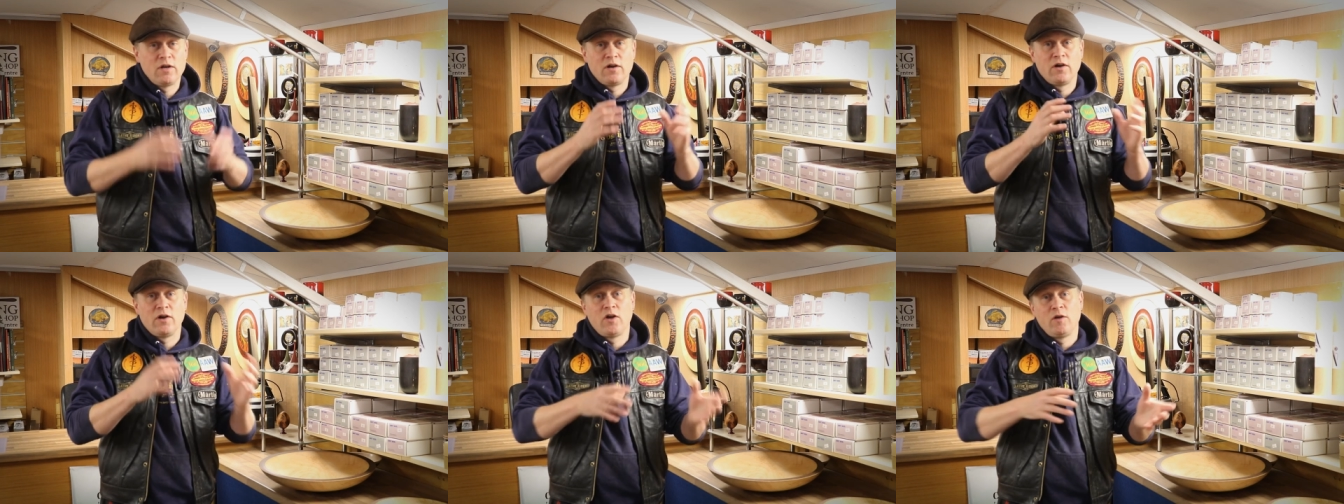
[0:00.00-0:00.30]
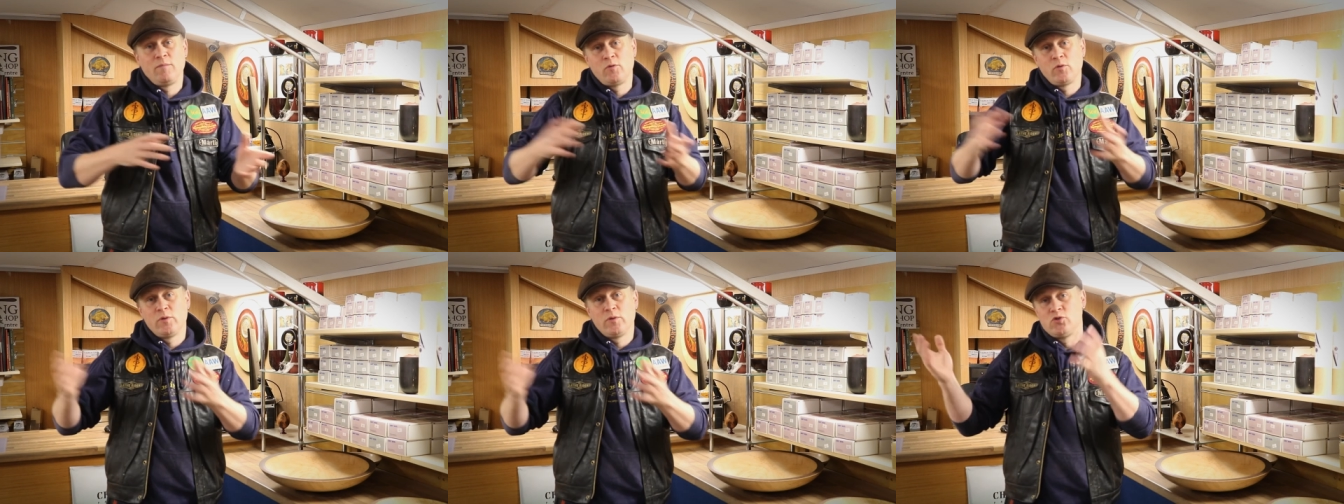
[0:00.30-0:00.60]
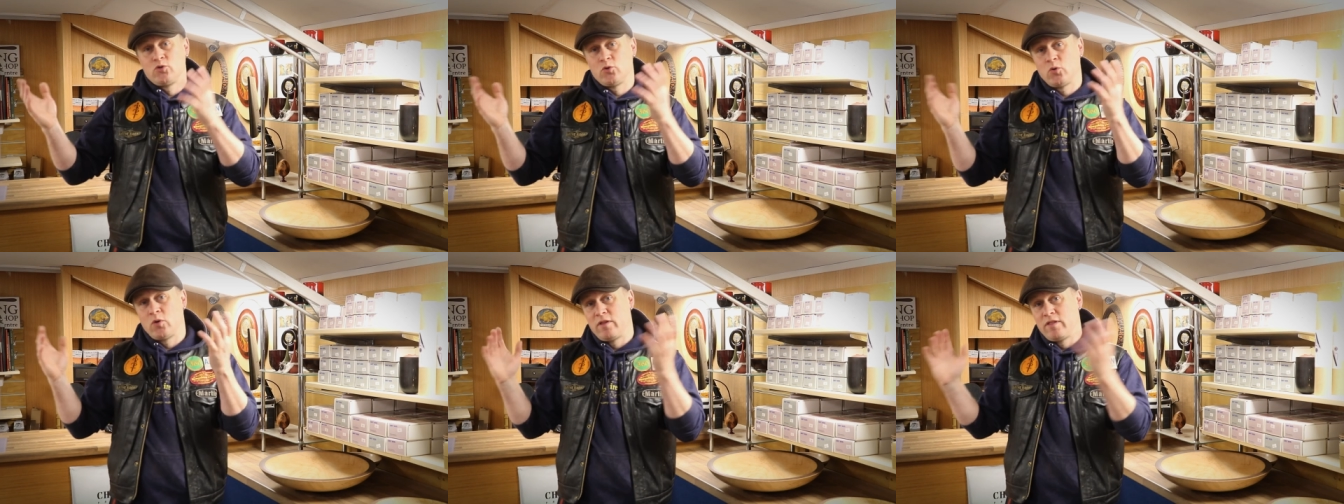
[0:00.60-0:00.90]
I hope you
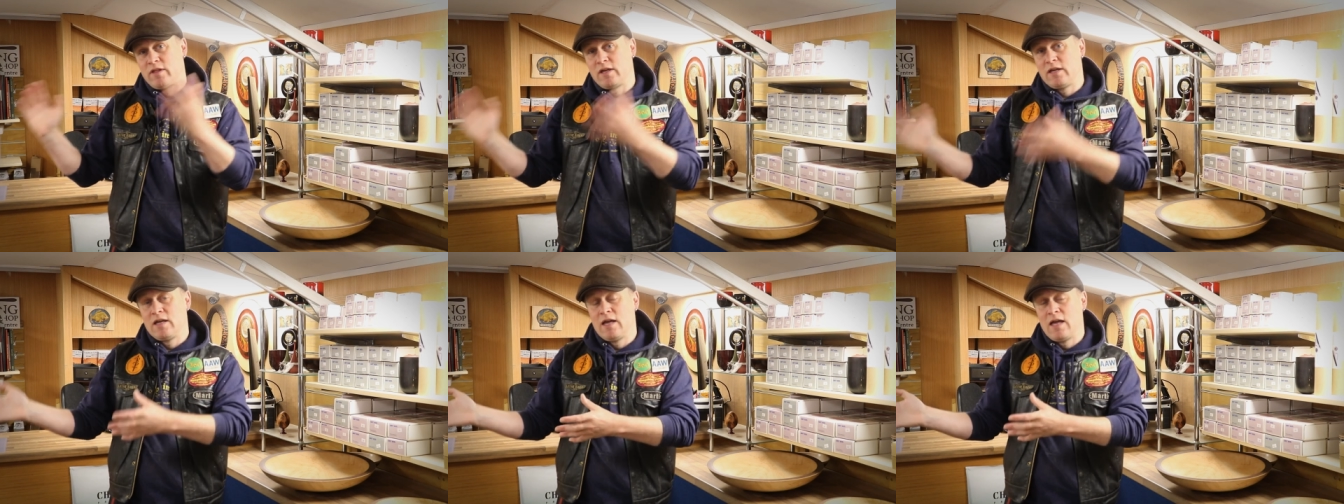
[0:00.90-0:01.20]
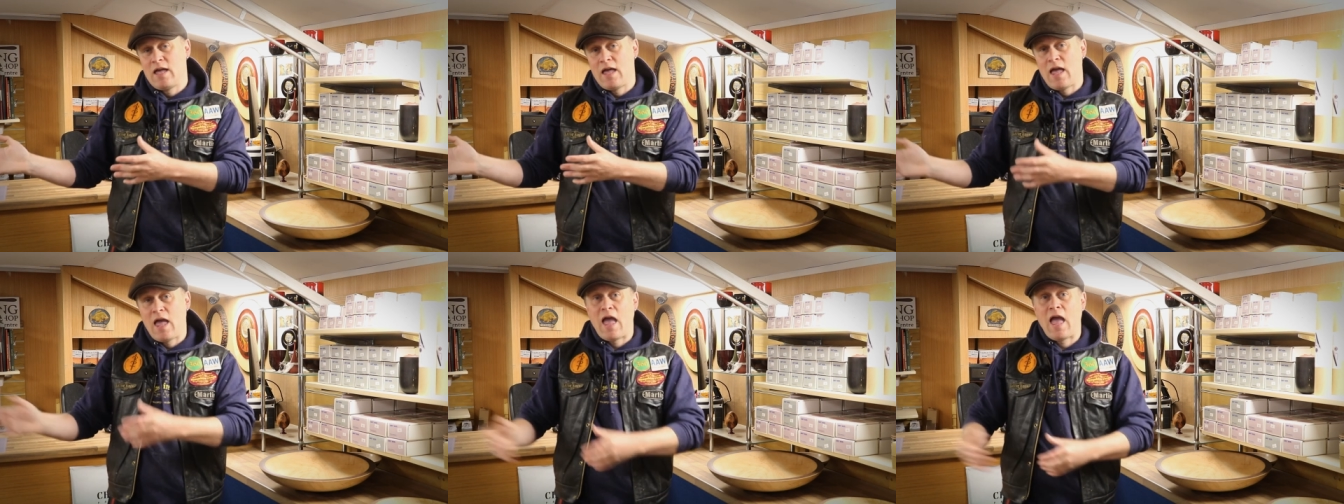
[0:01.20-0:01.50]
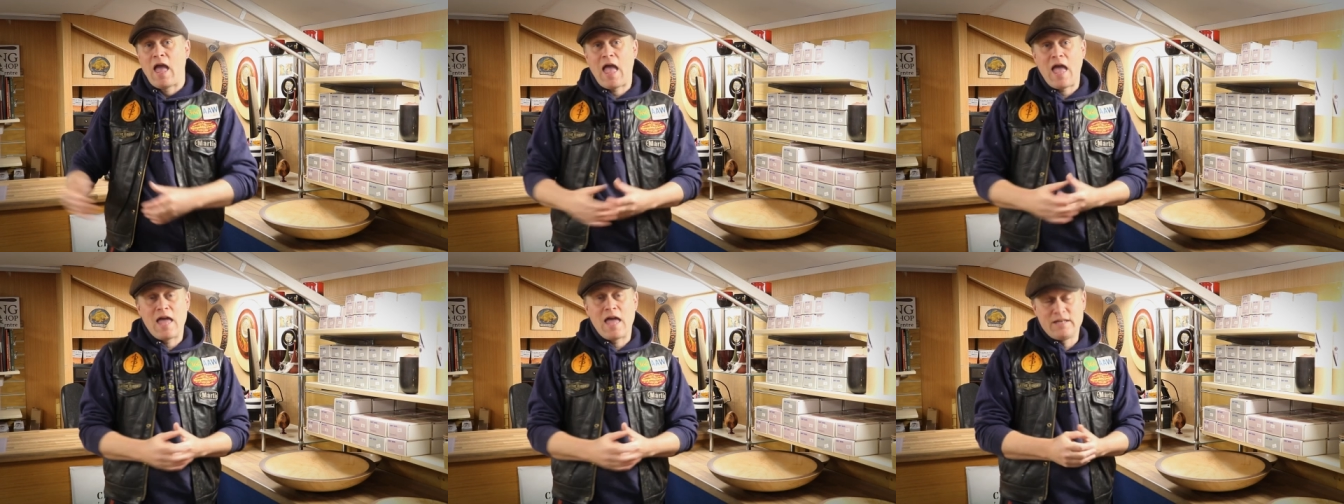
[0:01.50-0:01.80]
enjoy the
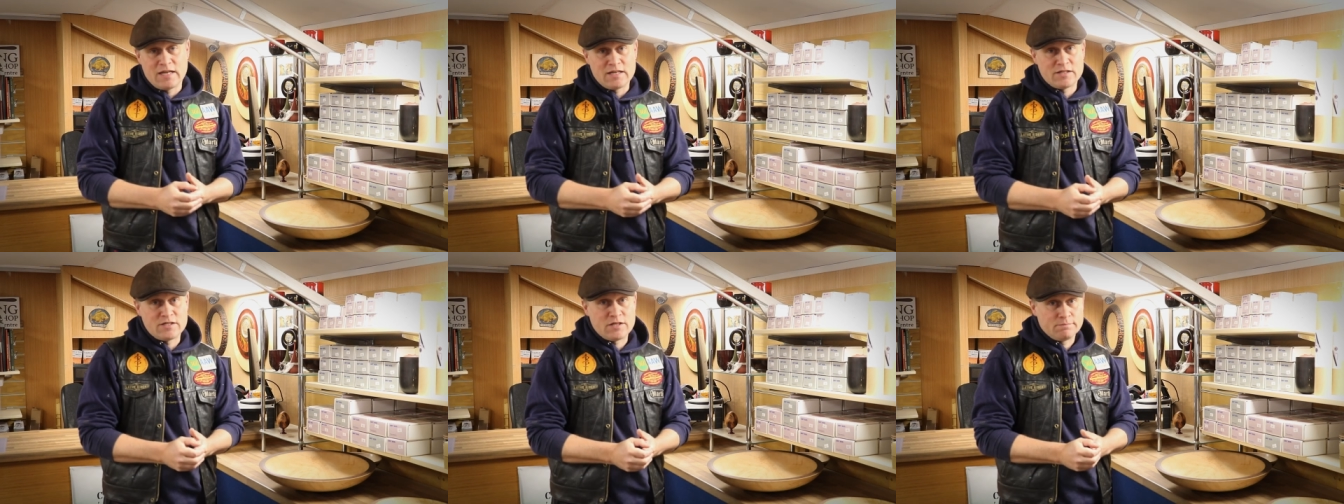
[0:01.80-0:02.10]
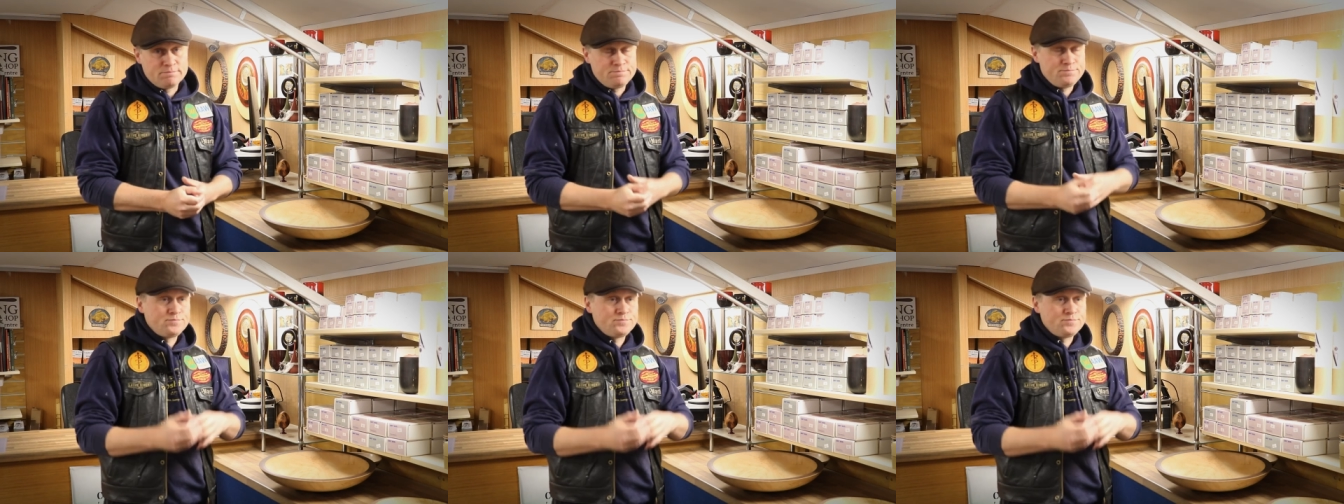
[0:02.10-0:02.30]
edit.